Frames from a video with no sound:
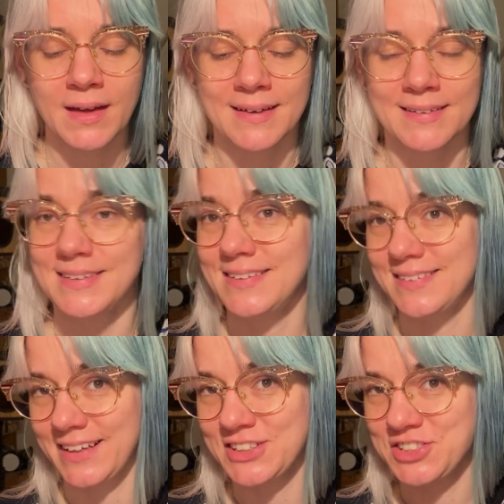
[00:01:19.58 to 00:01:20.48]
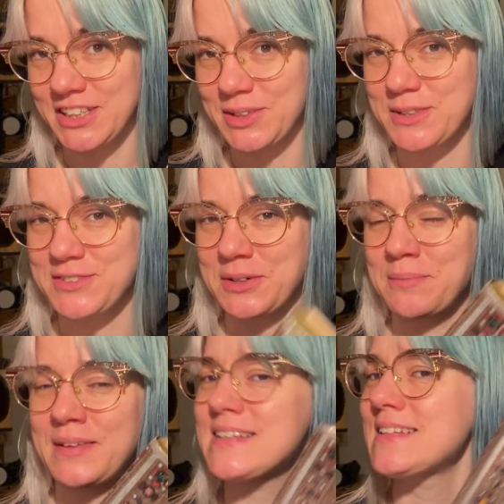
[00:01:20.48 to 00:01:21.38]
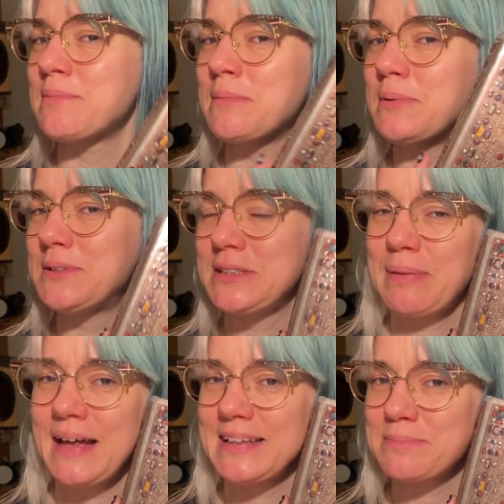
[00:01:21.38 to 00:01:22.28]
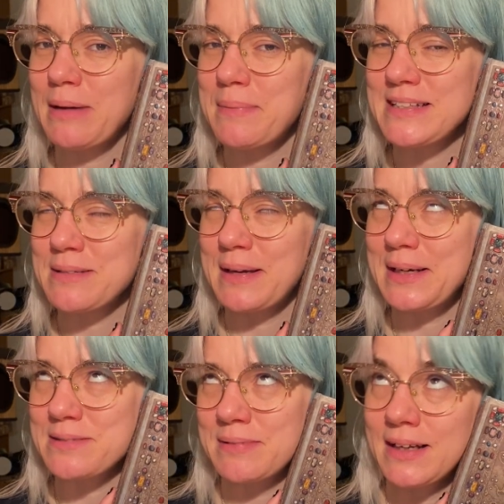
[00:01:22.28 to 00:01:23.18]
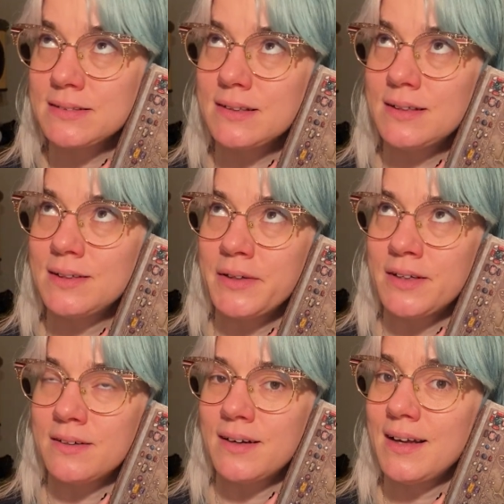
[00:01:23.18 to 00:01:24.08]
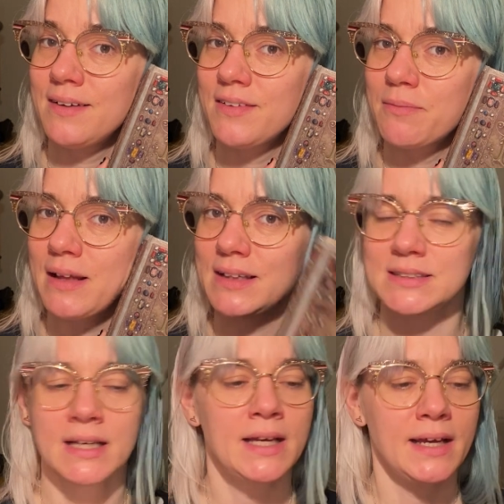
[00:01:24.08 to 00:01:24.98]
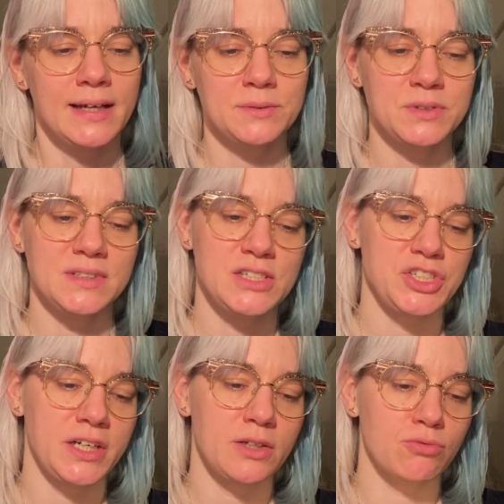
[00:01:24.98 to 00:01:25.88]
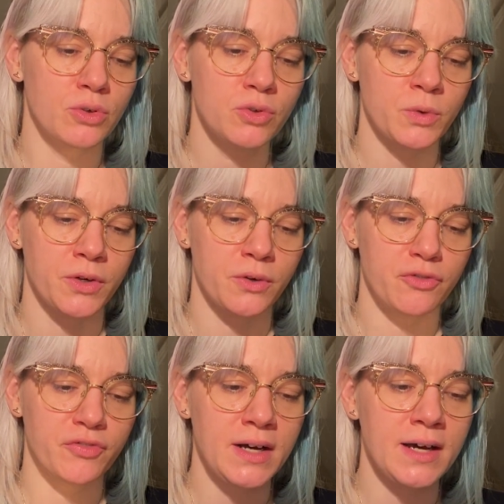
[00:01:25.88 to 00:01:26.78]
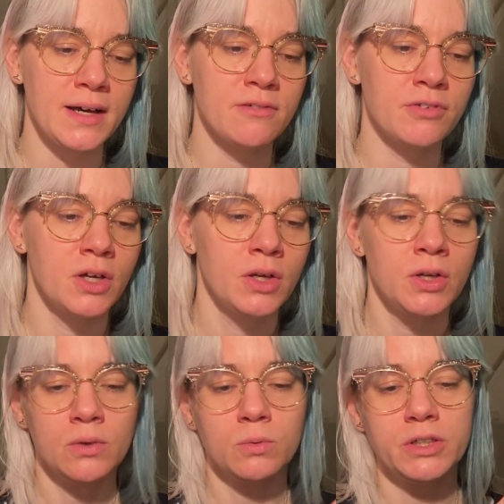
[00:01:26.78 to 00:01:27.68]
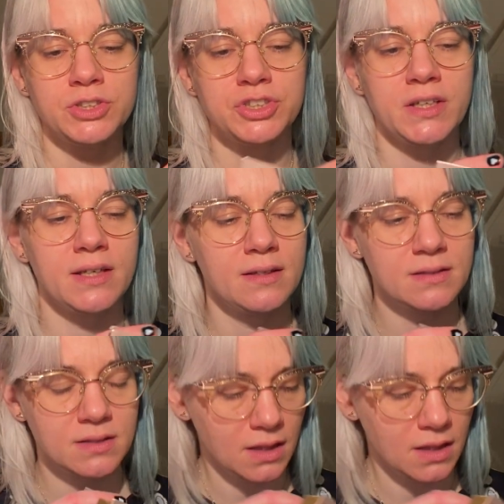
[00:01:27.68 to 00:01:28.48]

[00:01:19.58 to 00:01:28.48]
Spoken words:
The second shade was from the Sleeping Beauty palette by Bésame Cosmetics. We know. I love this palette. And it was the shade Rose 105, which is